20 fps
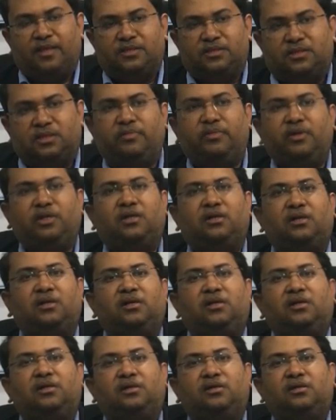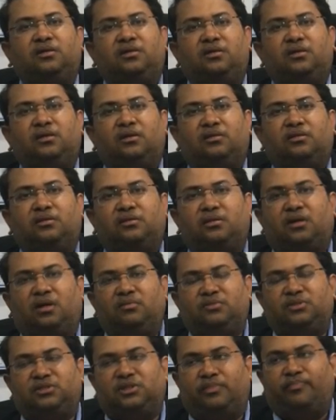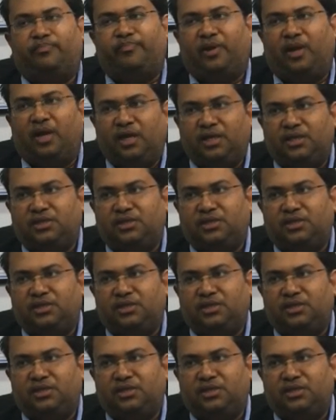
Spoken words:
Similarly, the term supply